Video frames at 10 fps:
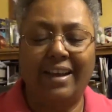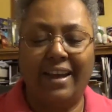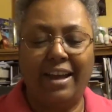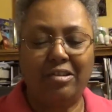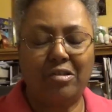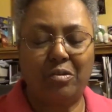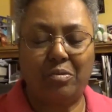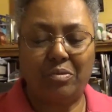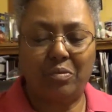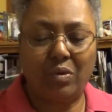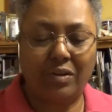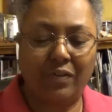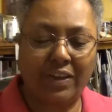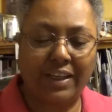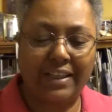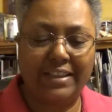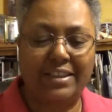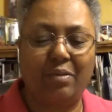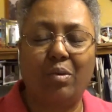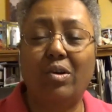actually, one of the ladies
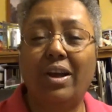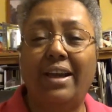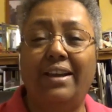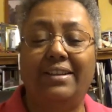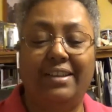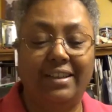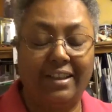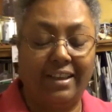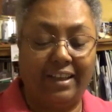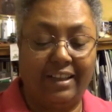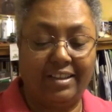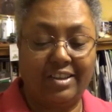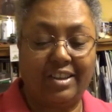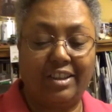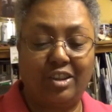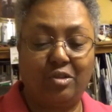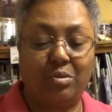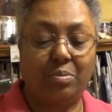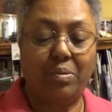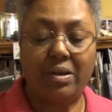that work in Stitches
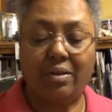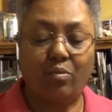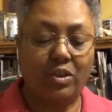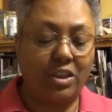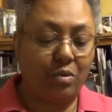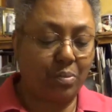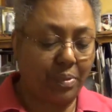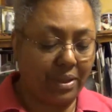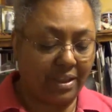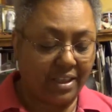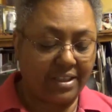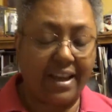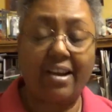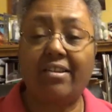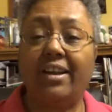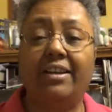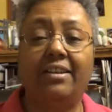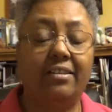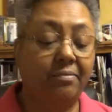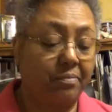she was putting these out,
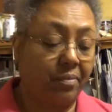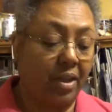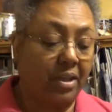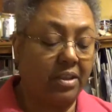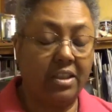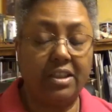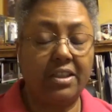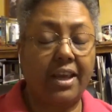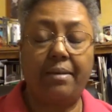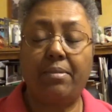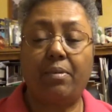and she just came